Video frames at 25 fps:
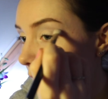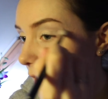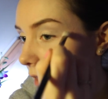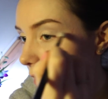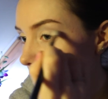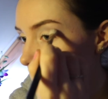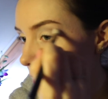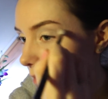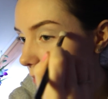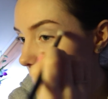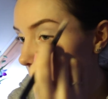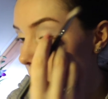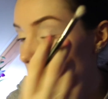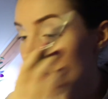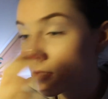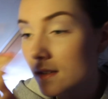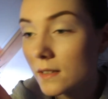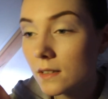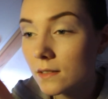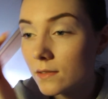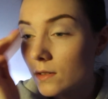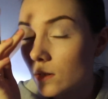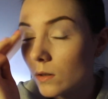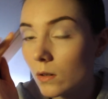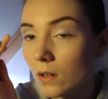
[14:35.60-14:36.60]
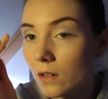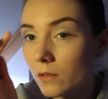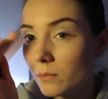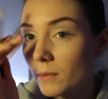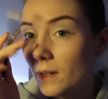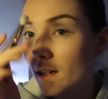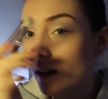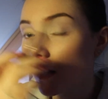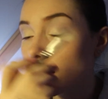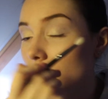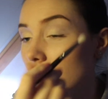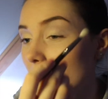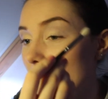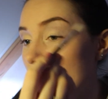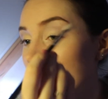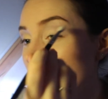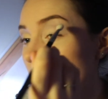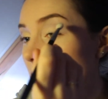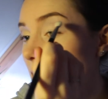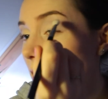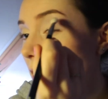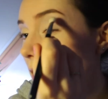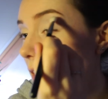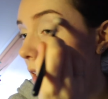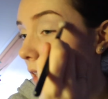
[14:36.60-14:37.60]
I used to put the silver all over my eyelid
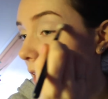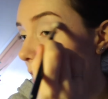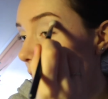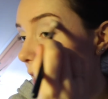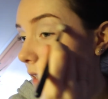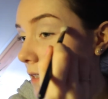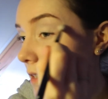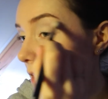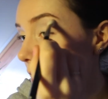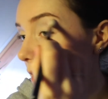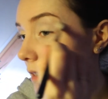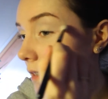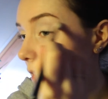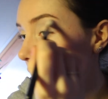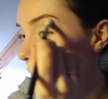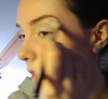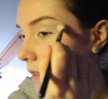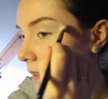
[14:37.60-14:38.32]
like an eyeshadow,